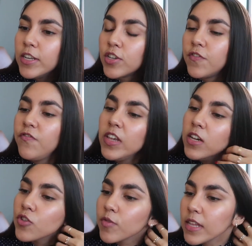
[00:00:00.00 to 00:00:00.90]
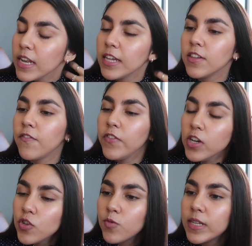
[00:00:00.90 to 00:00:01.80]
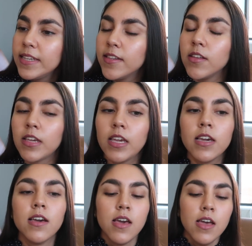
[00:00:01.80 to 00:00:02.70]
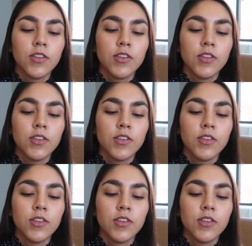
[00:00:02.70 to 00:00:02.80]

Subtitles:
It just feels really nice. It feels really silky.